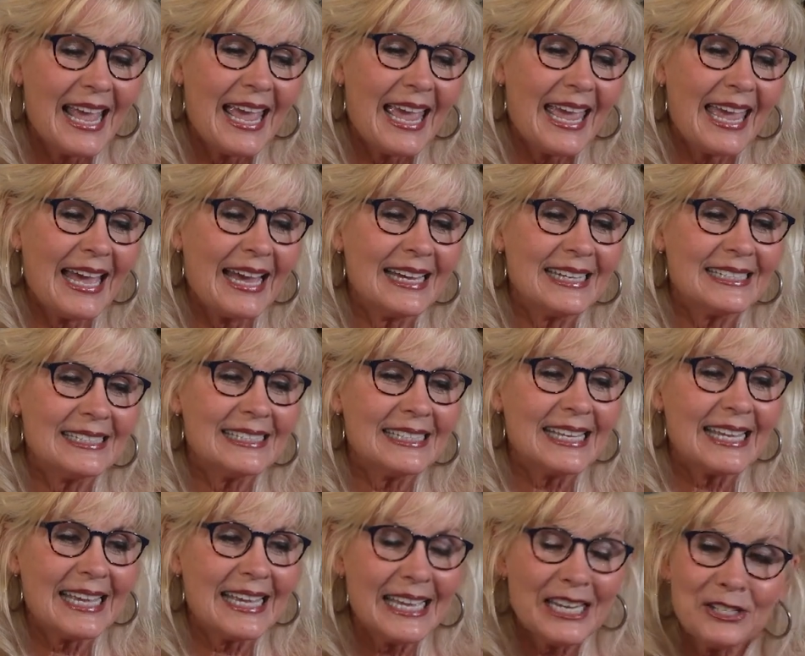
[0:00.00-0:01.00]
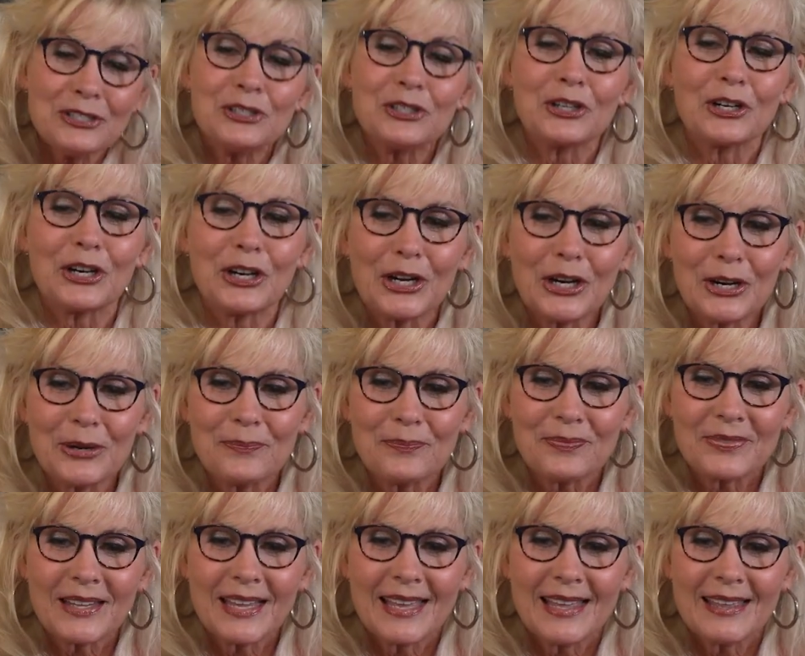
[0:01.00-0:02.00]
And enter
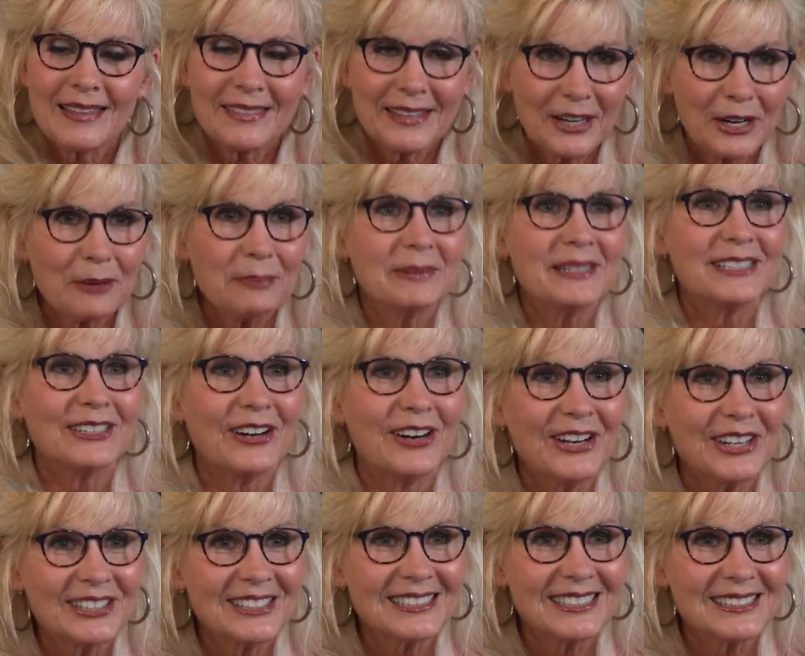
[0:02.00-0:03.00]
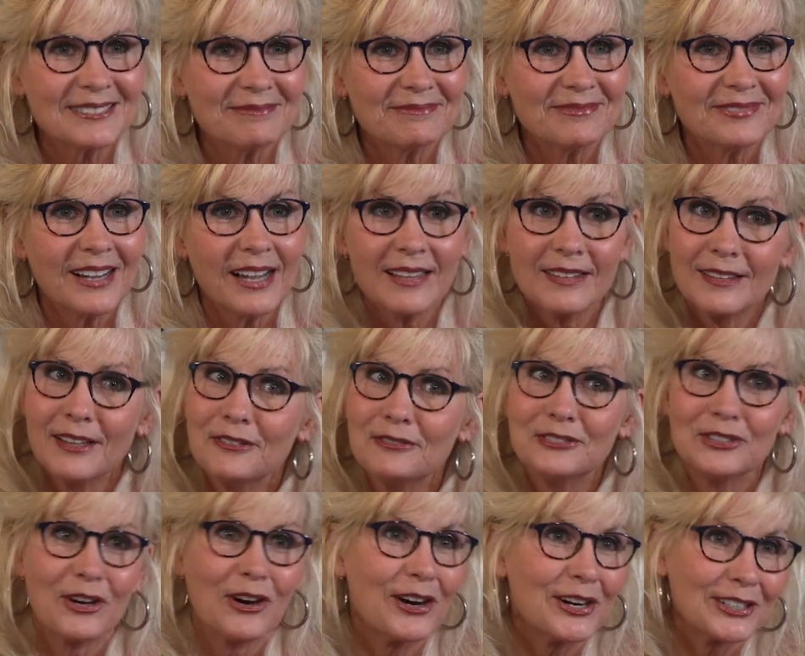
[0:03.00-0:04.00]
therapy dogs. I love
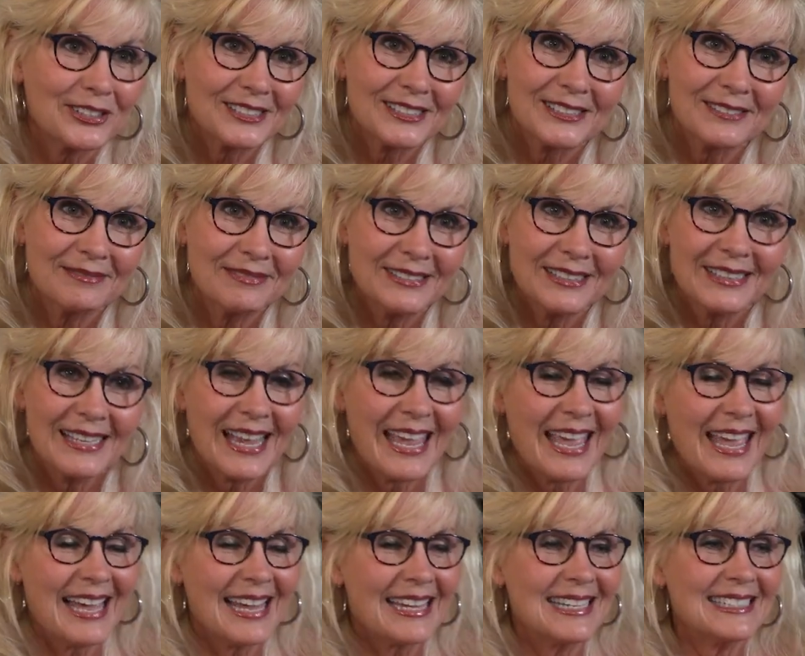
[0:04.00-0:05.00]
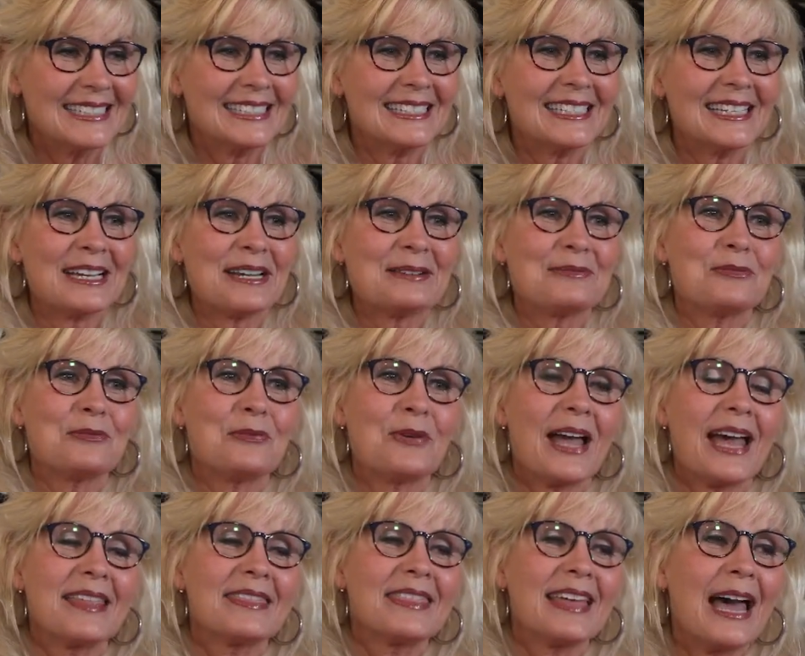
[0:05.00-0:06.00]
dogs. And
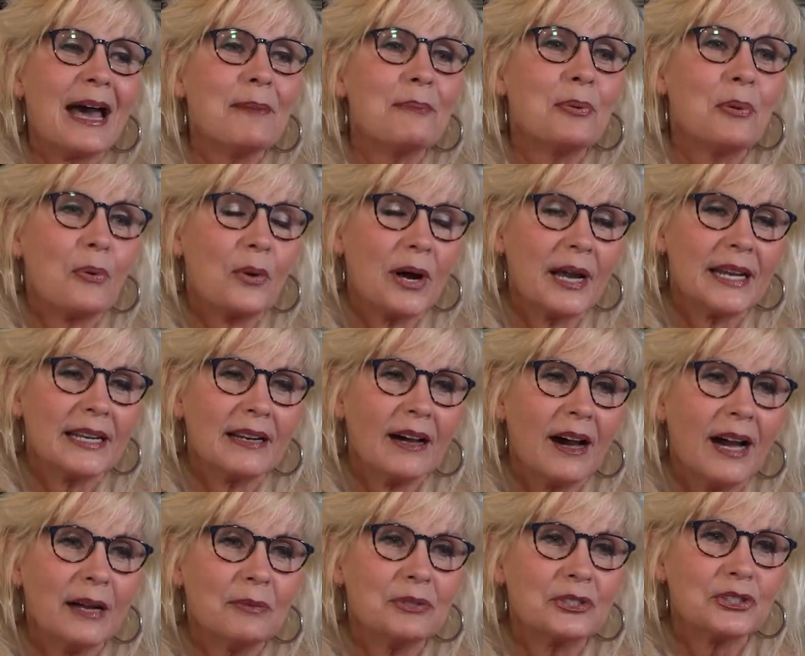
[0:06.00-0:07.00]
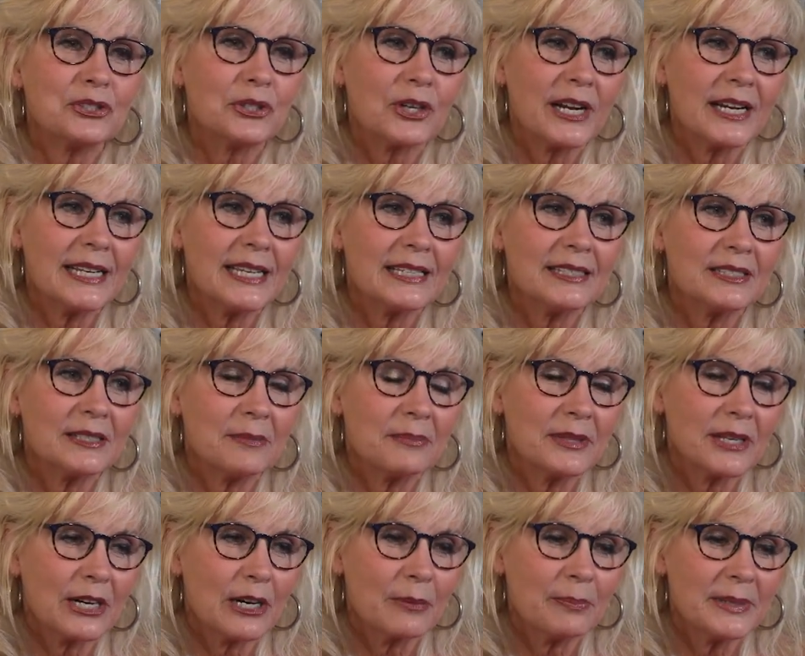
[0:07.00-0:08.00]
at that point, I was training some
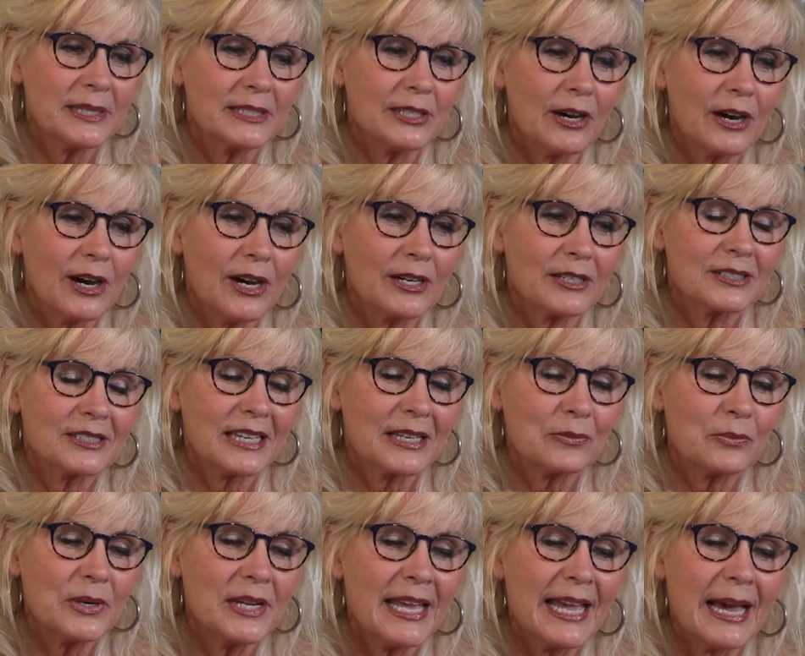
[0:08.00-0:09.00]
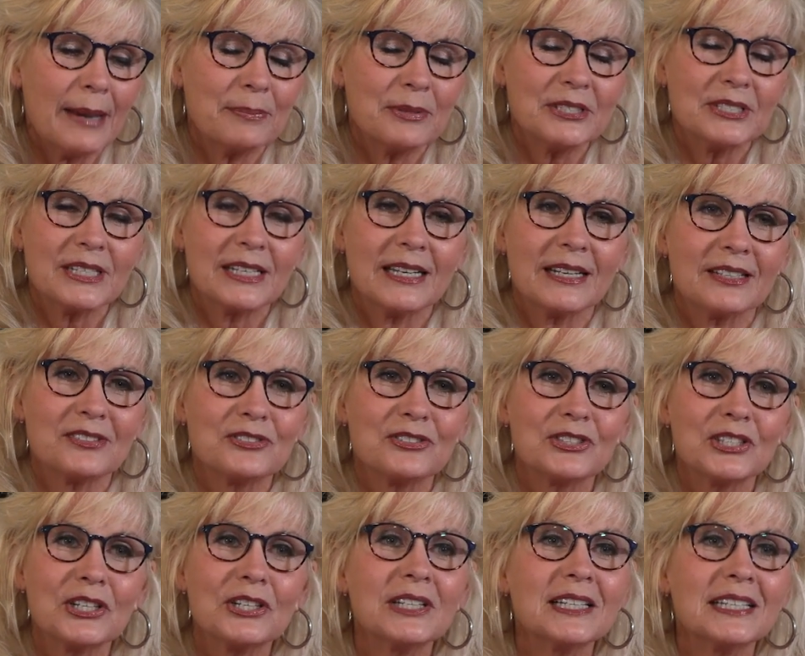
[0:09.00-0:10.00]
therapy dogs, and we happened to get a
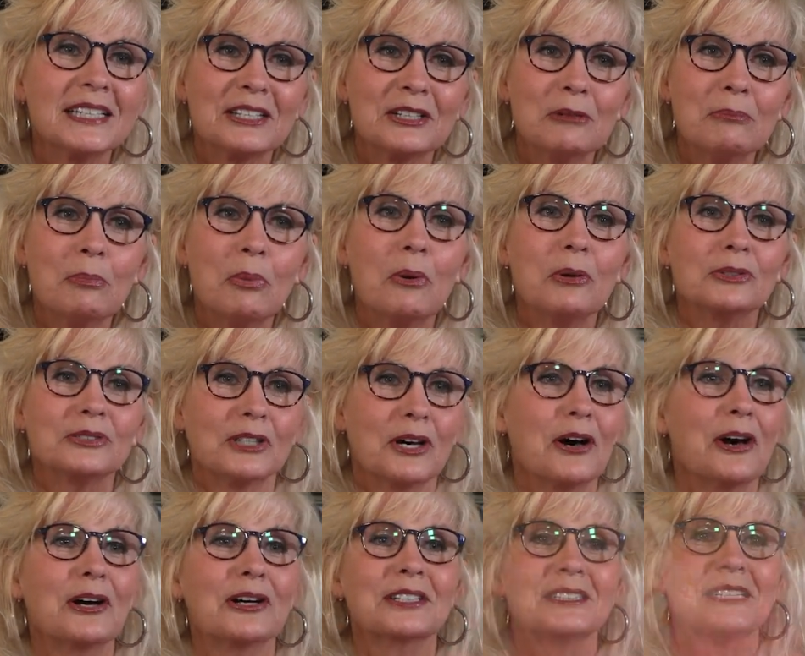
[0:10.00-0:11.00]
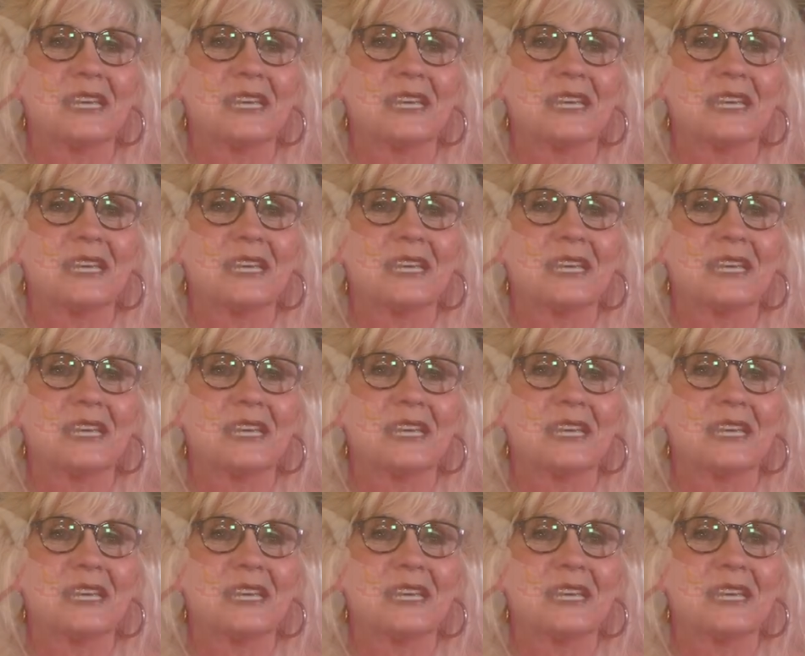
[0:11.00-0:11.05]
silly little bulldog